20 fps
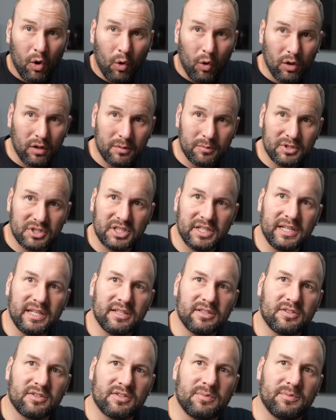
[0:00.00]
Older
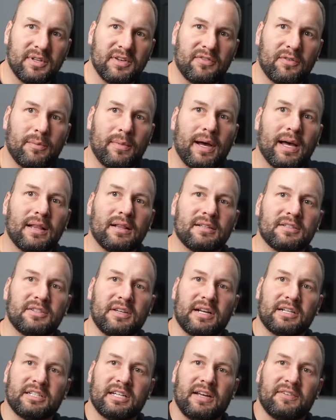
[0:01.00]
machines or some different models,
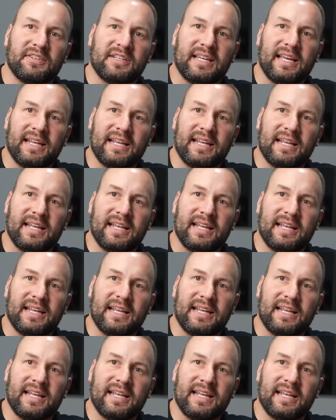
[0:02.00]
you actually have to